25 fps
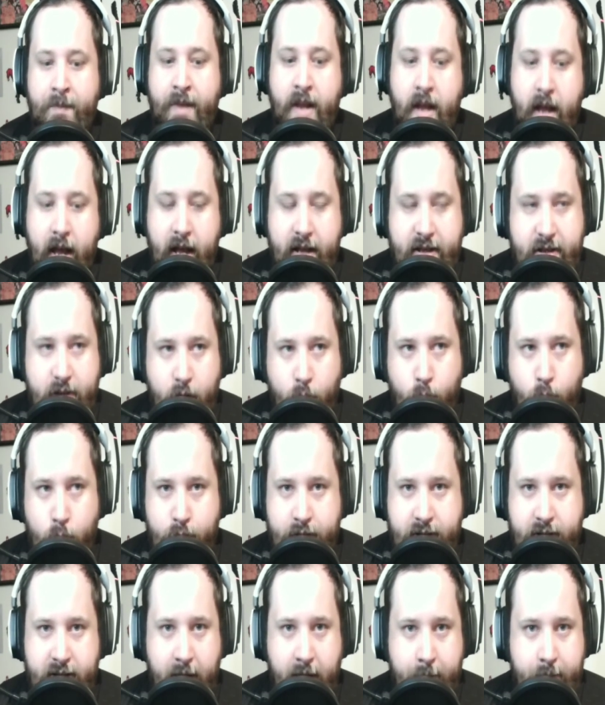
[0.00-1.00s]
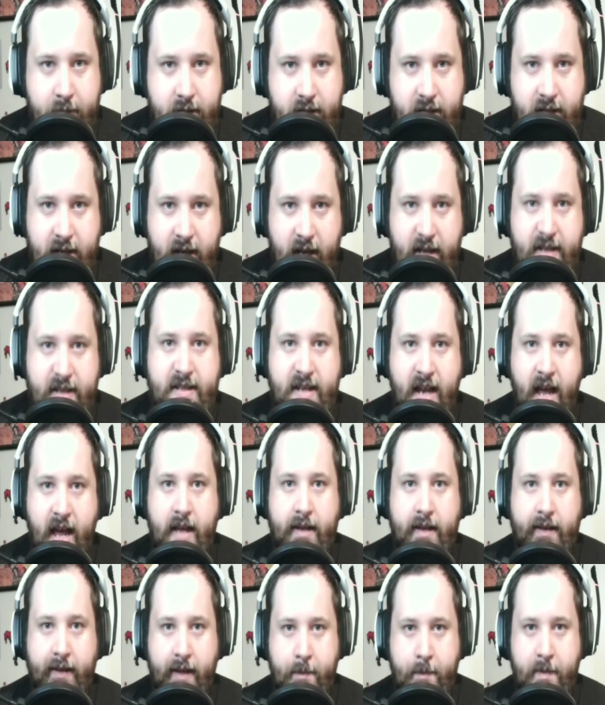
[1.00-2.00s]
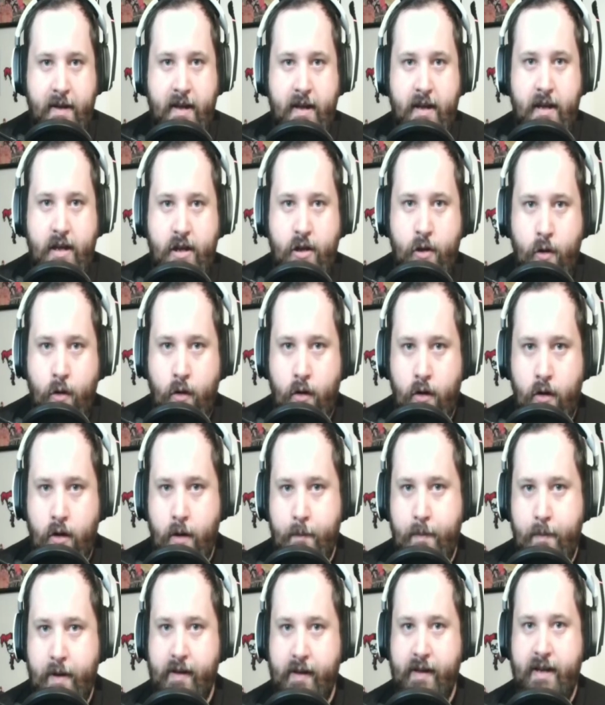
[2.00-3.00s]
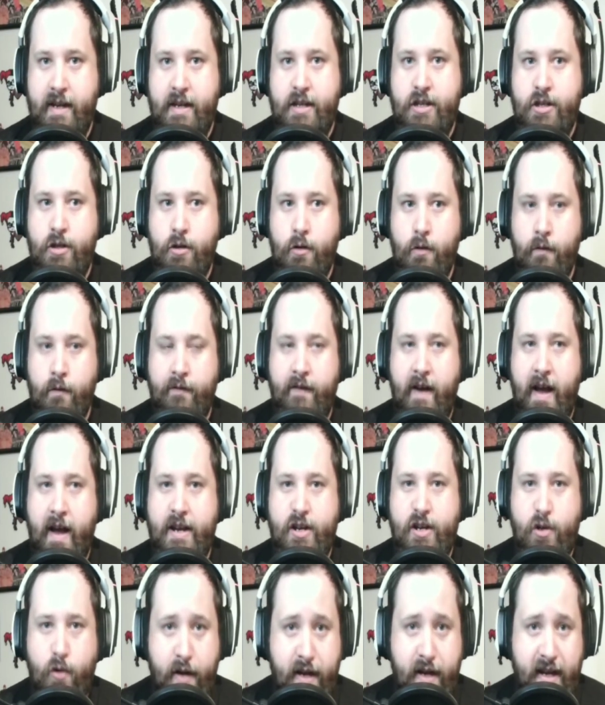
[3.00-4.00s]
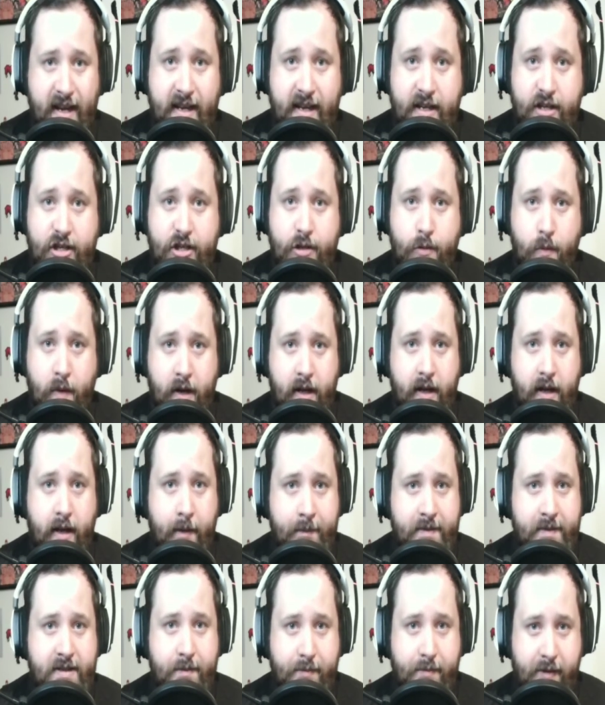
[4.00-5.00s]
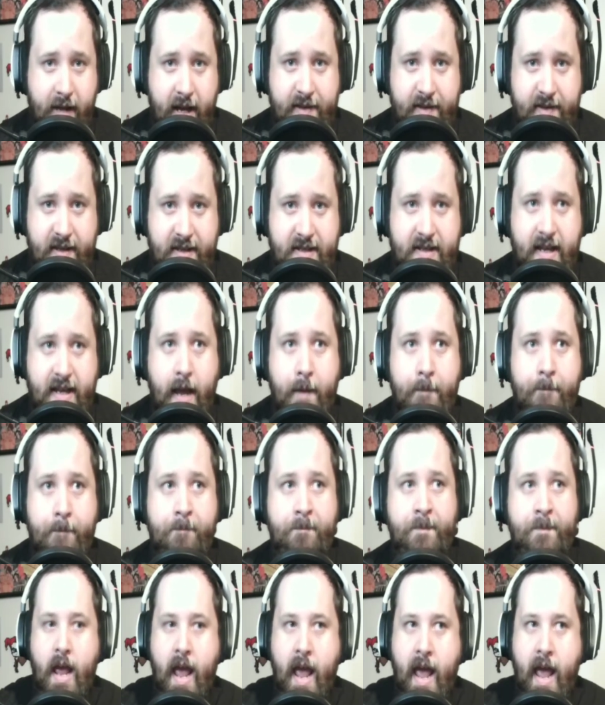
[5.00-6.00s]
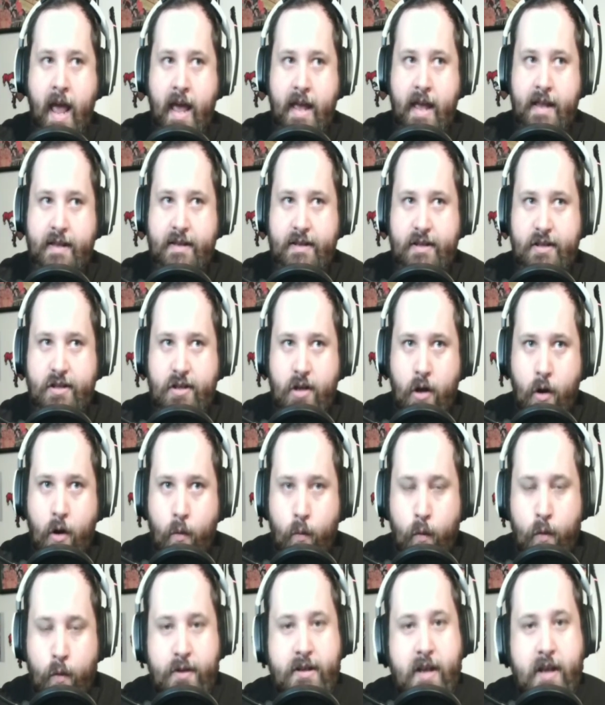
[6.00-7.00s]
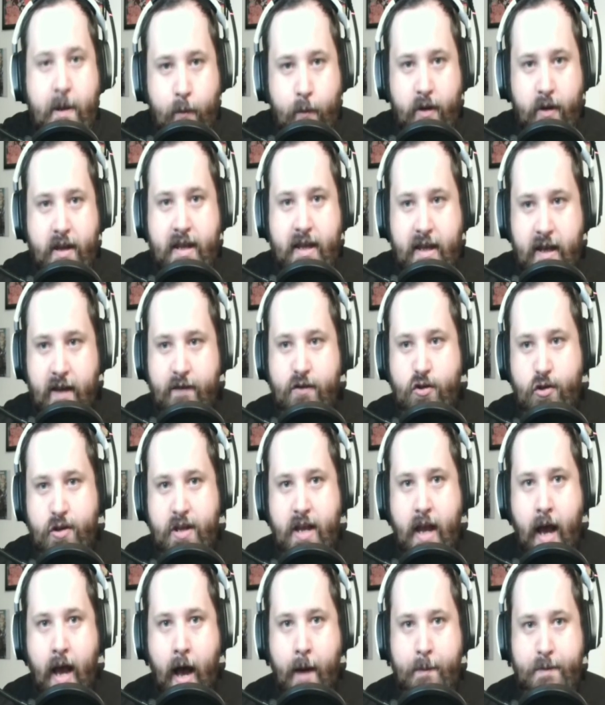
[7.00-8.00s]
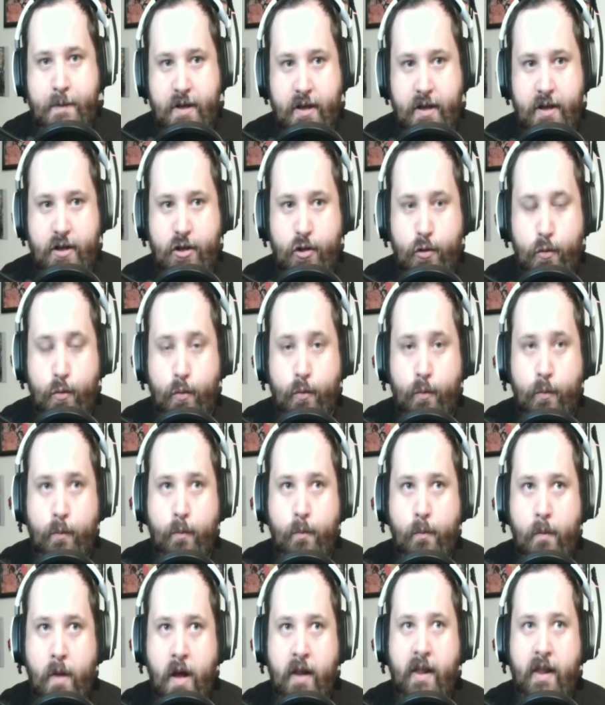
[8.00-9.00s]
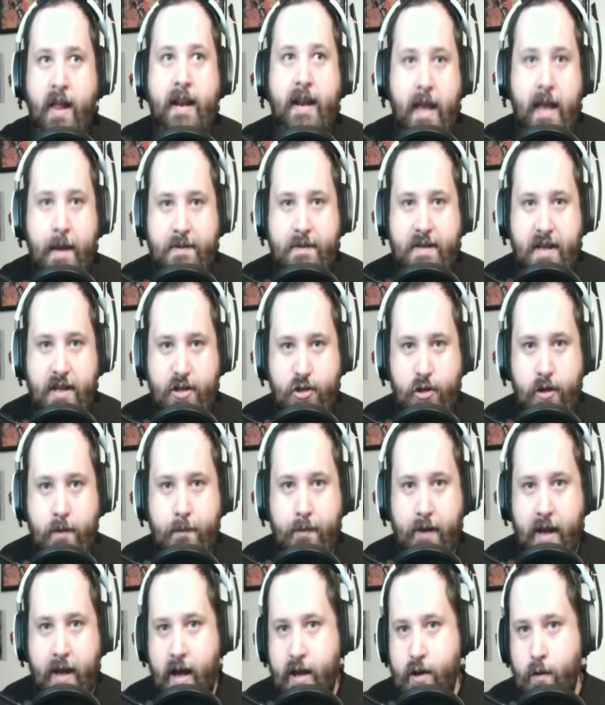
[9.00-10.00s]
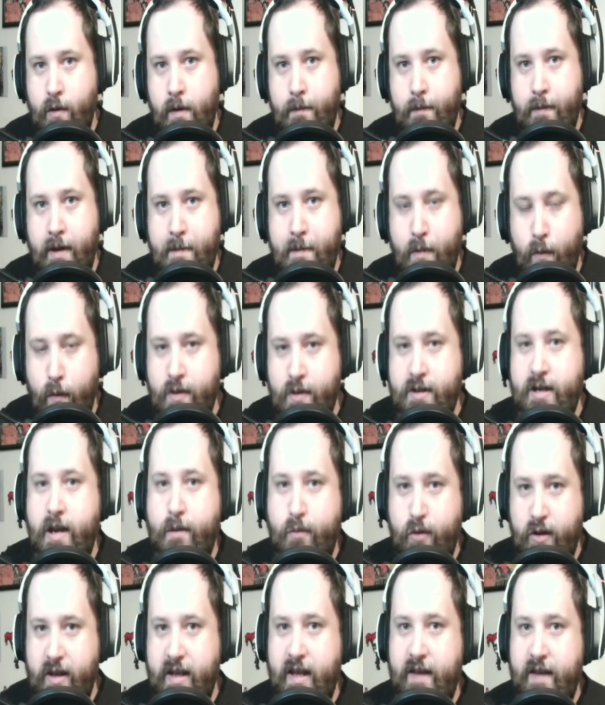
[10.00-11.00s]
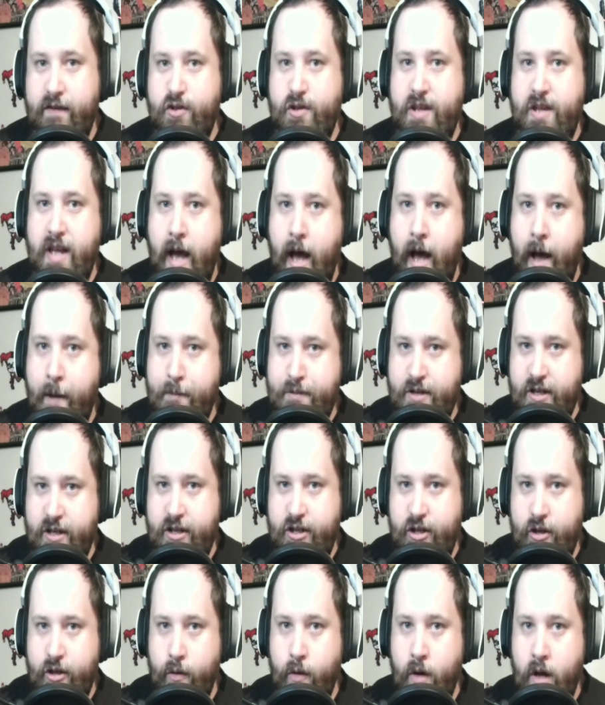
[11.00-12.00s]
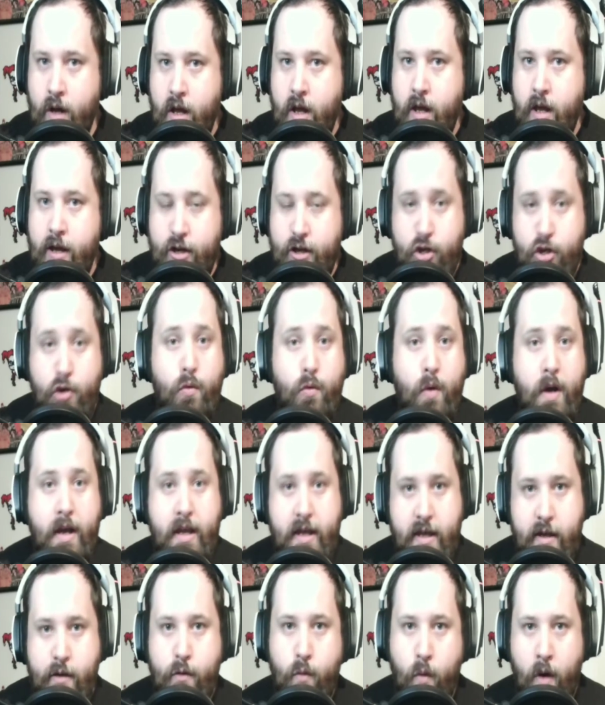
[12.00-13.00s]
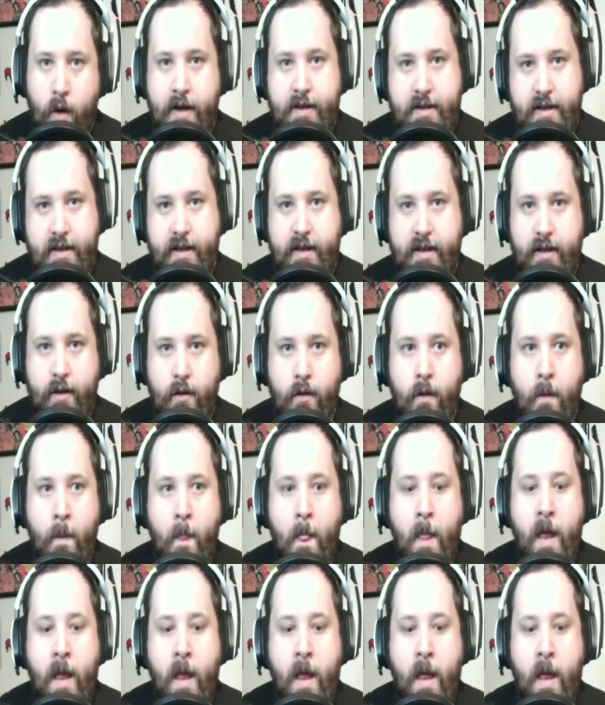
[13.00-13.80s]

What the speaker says: And so RuneScape does not limit your ability to find your niche when it comes to playing this game. And so RuneScape really gives you the option to, a lot of games say that you can play how you want to play, but RuneScape really gives you the option to do what you want to do.